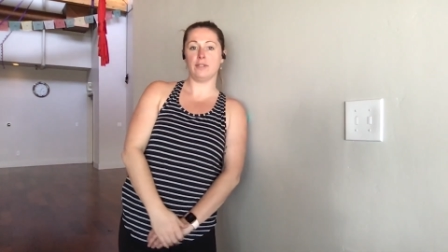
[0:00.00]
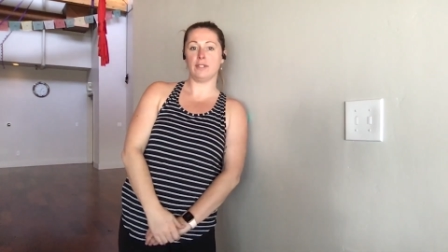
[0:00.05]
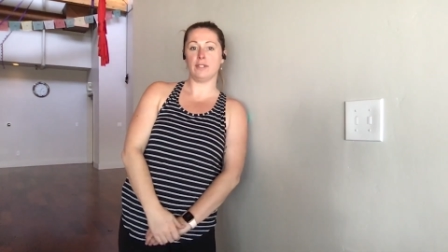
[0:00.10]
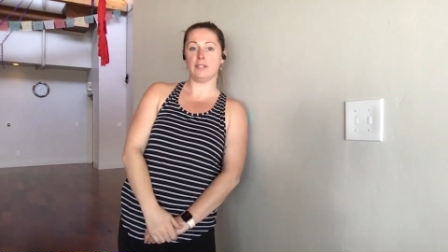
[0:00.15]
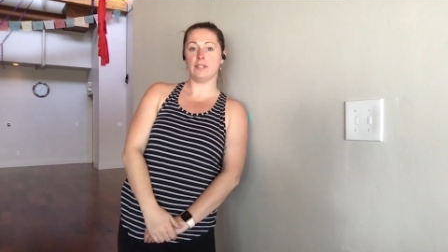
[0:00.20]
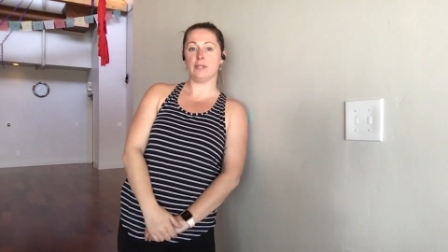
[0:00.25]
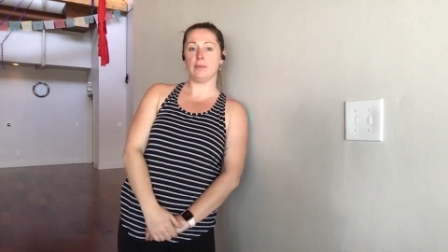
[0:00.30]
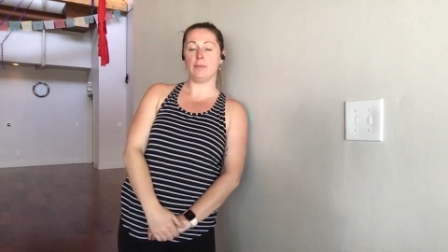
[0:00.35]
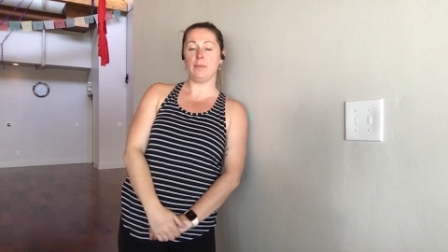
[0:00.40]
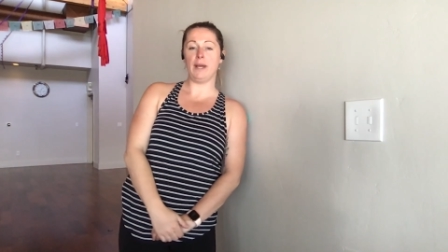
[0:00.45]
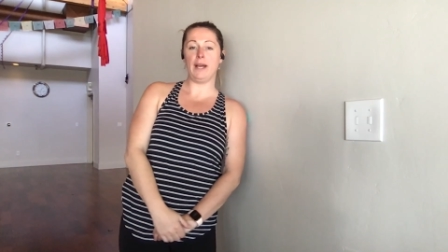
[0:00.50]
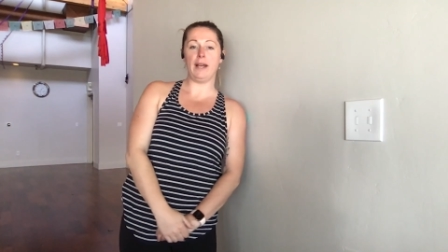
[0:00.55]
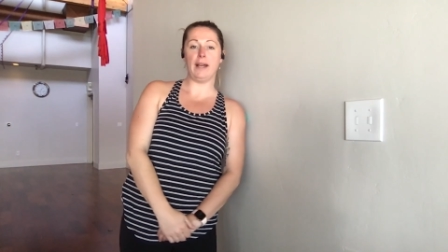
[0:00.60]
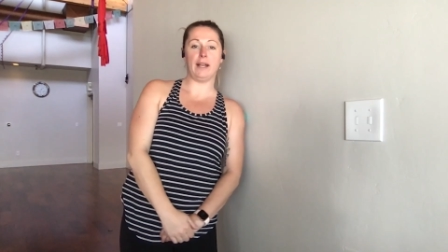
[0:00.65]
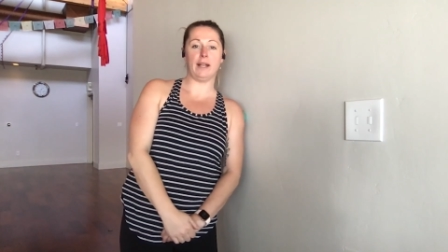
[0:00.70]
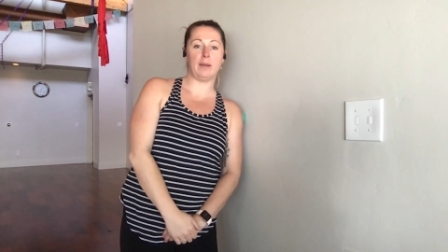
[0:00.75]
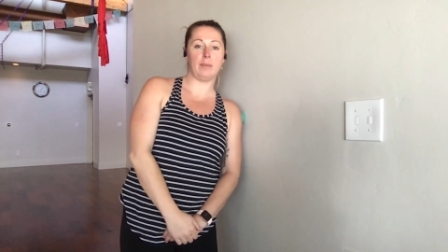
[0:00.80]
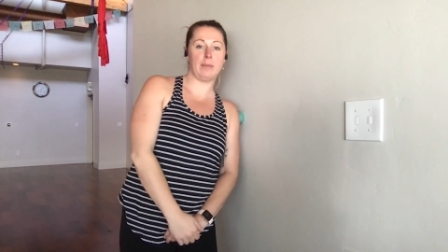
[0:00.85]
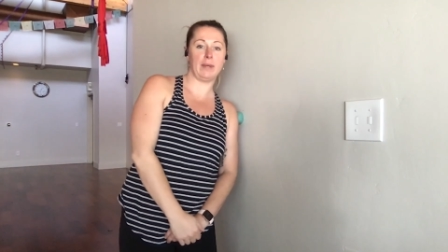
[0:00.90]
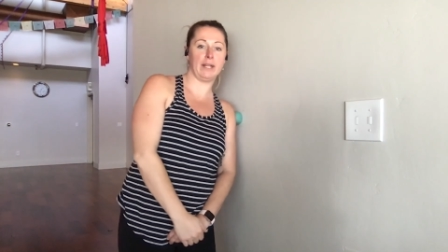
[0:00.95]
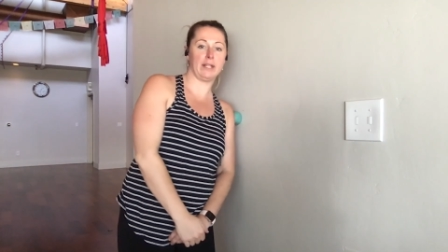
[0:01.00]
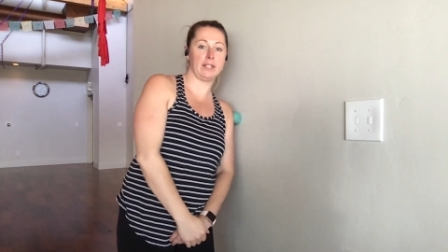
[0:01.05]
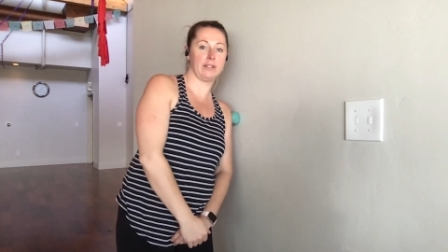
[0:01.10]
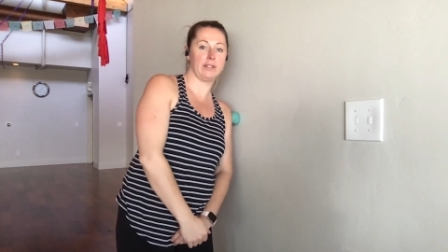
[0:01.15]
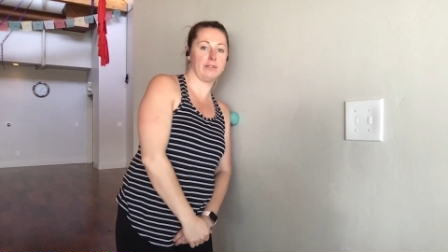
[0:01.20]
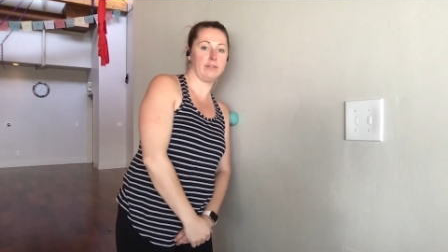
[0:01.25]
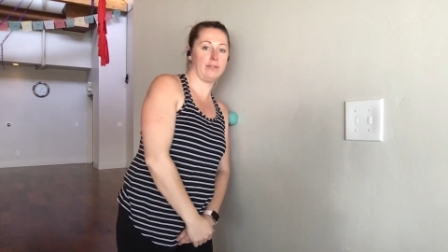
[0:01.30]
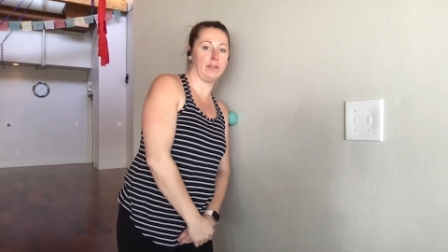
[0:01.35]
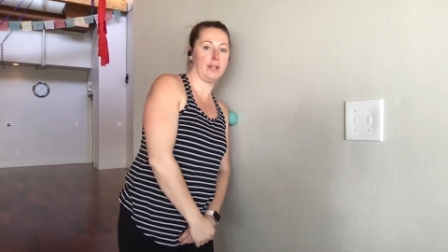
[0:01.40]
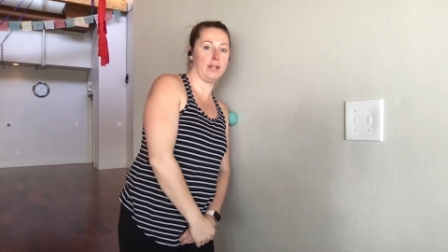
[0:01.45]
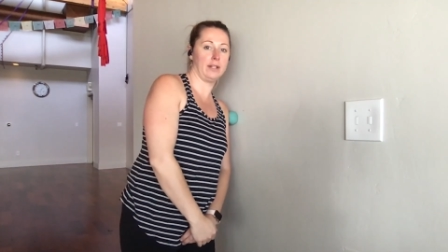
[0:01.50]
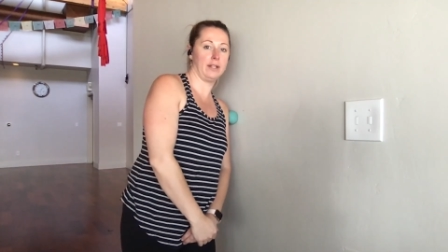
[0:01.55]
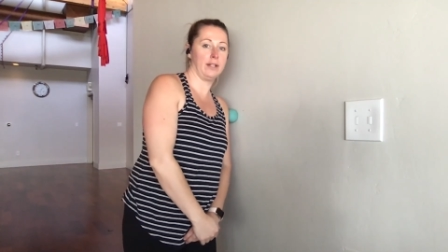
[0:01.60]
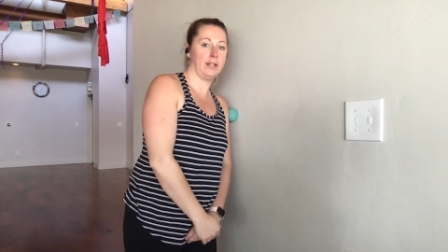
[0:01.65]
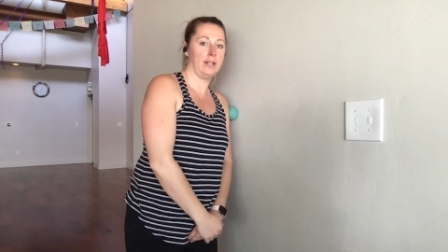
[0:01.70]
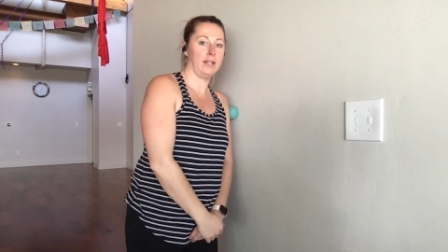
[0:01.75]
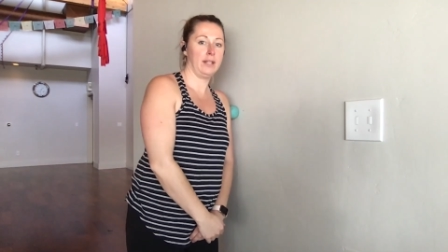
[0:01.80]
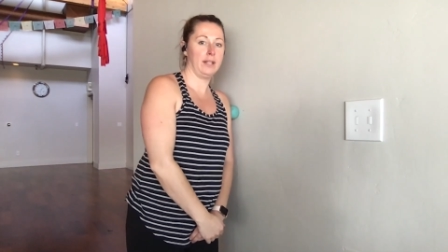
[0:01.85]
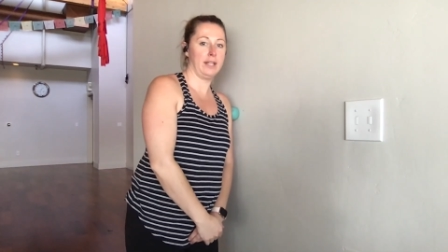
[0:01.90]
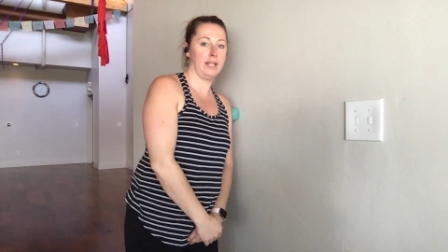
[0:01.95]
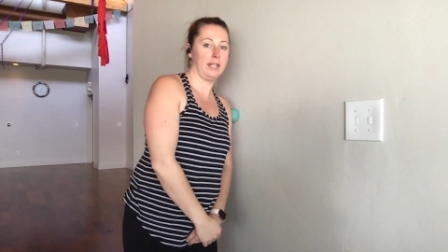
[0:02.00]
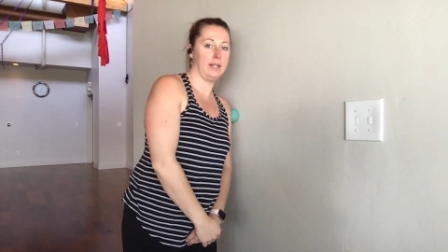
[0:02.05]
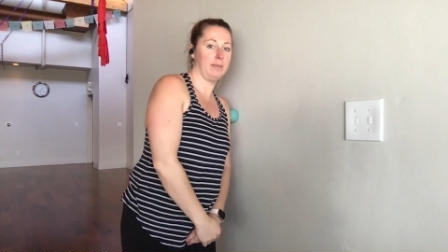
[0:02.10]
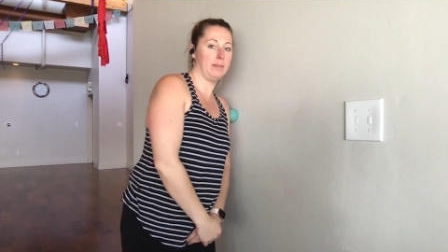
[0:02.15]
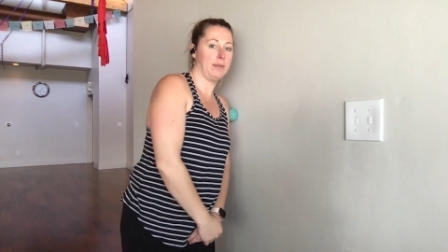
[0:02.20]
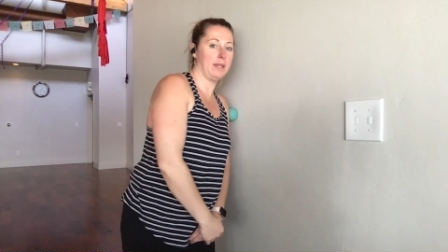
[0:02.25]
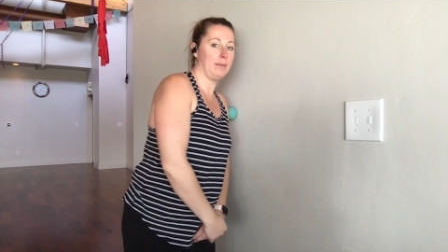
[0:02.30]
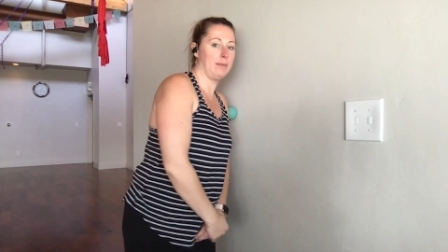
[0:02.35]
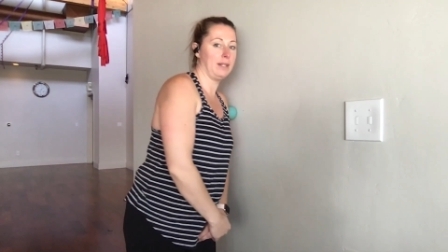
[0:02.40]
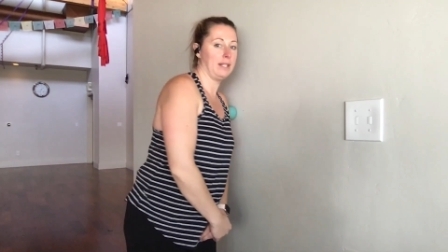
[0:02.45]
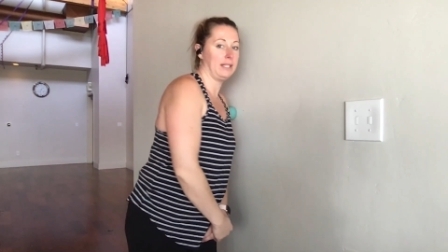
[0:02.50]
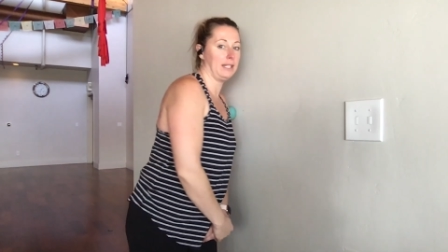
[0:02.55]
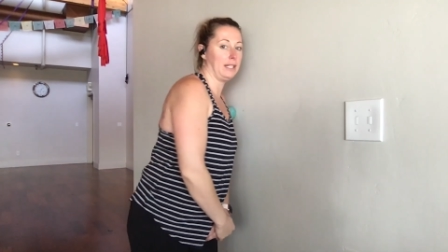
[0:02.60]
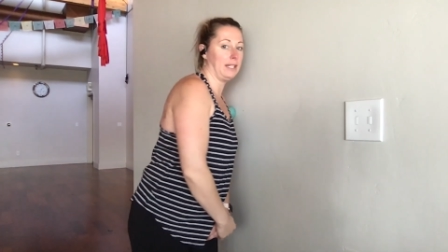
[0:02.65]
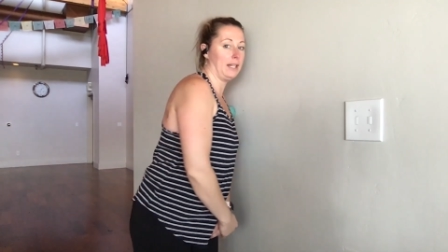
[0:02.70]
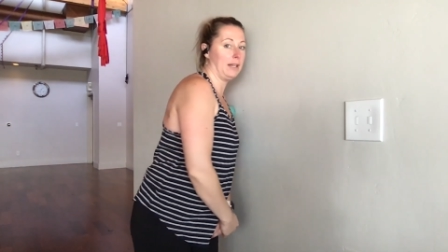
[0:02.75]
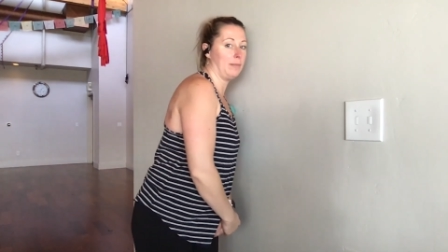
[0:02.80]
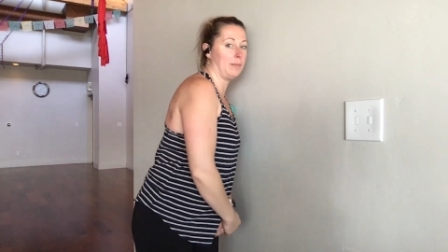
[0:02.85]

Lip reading: Front to back, back to front, and maybe a little